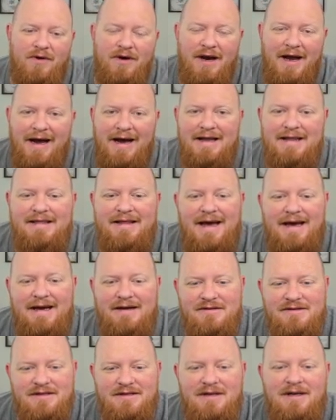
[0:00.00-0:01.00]

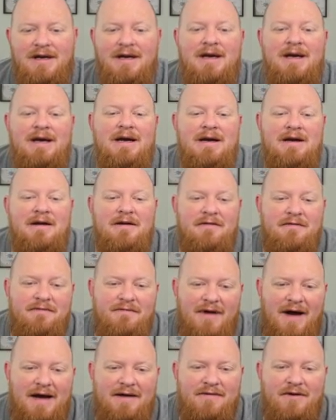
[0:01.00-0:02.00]

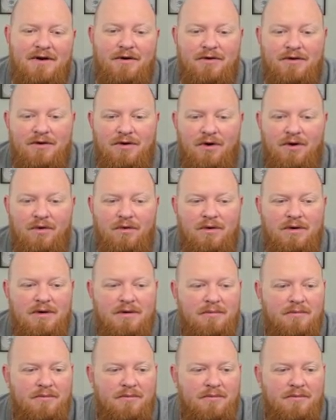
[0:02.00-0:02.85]
9,500 gold.